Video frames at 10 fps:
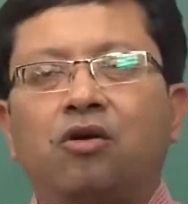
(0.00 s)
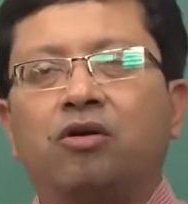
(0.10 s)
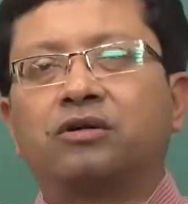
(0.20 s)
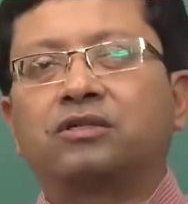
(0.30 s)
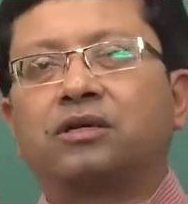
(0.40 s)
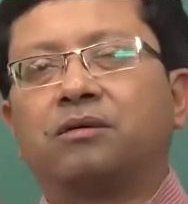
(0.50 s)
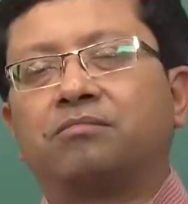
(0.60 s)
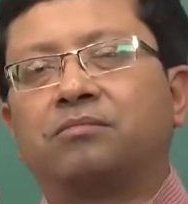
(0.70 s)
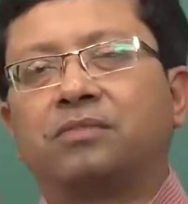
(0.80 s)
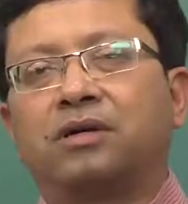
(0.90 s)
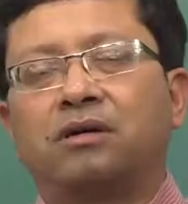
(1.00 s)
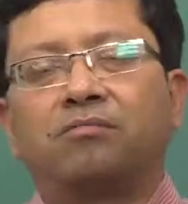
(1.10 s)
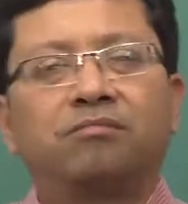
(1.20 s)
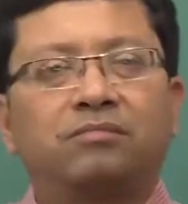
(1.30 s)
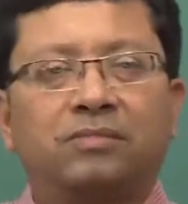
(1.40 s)
or
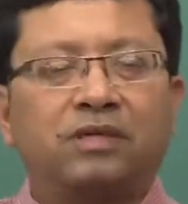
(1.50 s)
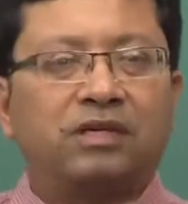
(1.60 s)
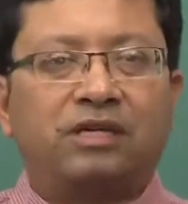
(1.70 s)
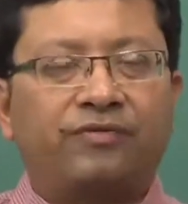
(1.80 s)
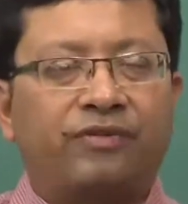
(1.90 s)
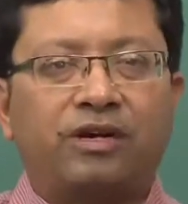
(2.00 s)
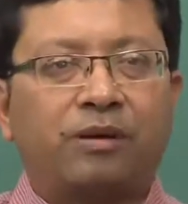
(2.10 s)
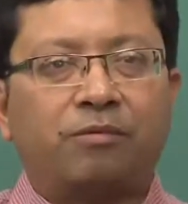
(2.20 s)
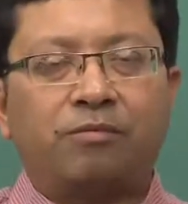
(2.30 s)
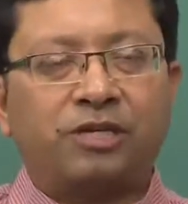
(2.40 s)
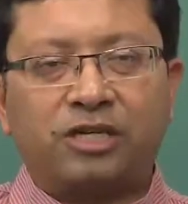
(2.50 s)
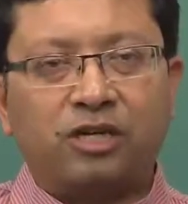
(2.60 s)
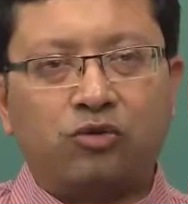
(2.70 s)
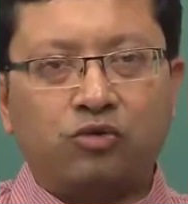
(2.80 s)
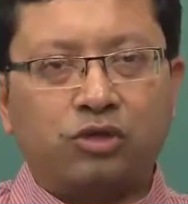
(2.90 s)
some different type of
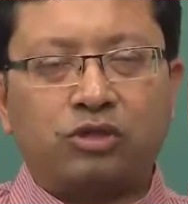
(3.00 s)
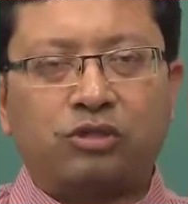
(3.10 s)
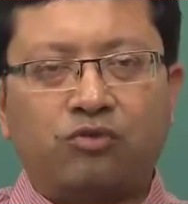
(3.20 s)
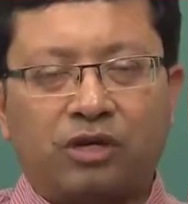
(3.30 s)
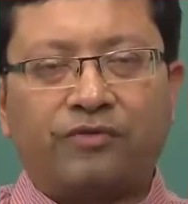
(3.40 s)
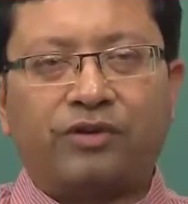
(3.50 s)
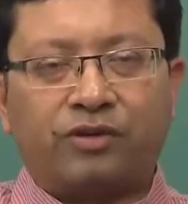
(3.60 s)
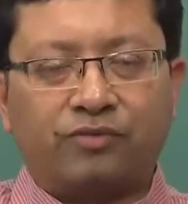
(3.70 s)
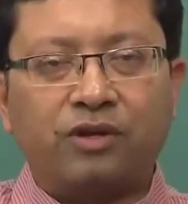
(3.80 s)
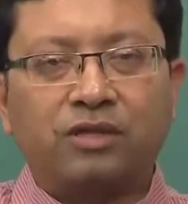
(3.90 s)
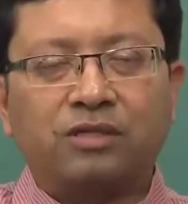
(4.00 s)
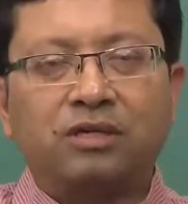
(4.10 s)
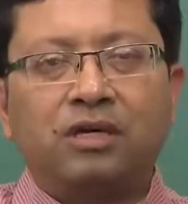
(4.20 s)
machine tools, whatever it was.